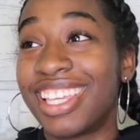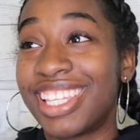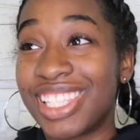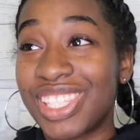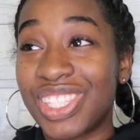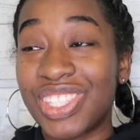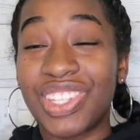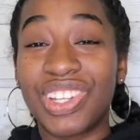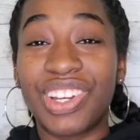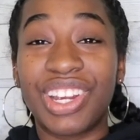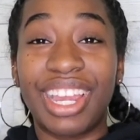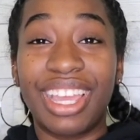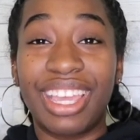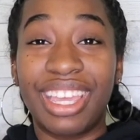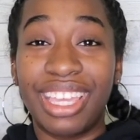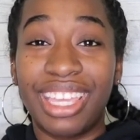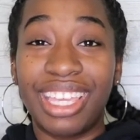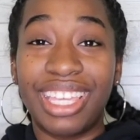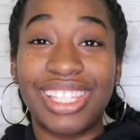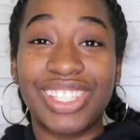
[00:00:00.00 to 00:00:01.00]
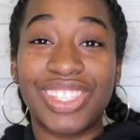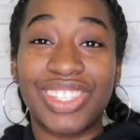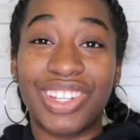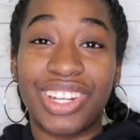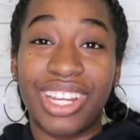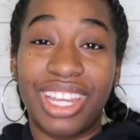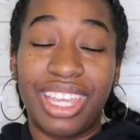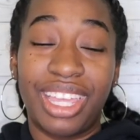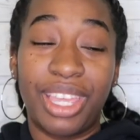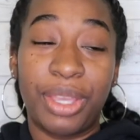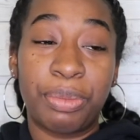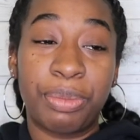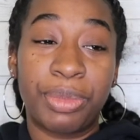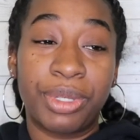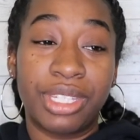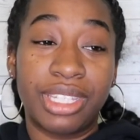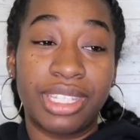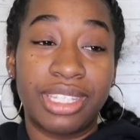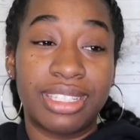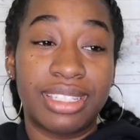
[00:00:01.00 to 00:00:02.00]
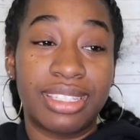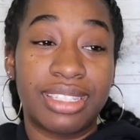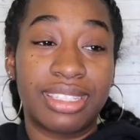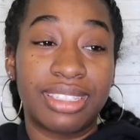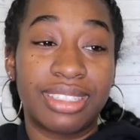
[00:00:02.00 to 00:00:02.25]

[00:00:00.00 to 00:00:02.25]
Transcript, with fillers: he's great, he's great, but